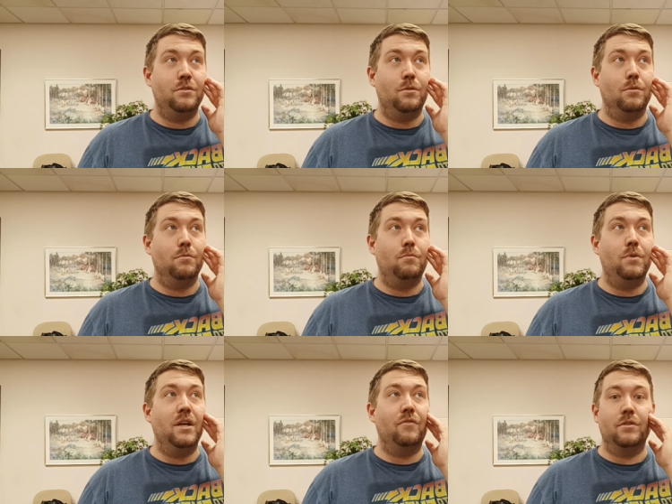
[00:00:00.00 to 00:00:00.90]
or
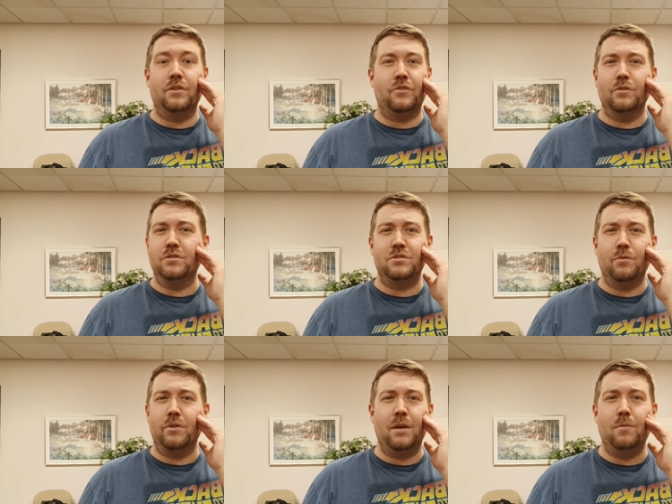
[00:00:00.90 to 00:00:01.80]
whatever the third
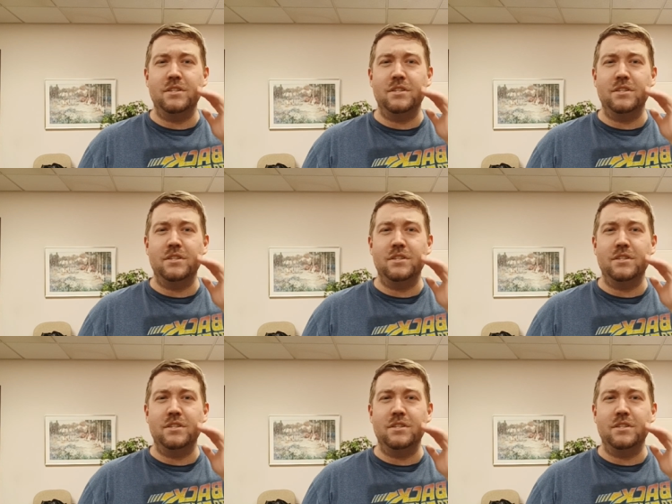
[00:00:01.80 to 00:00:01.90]
storyline was.